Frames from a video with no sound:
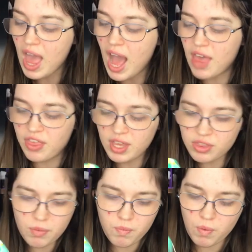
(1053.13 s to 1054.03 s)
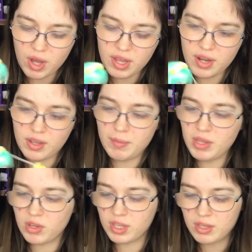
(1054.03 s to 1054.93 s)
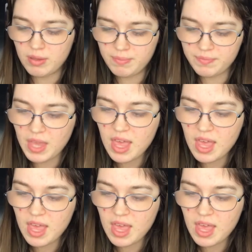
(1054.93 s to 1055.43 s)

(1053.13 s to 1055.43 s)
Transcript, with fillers: I think the one, let me look at them.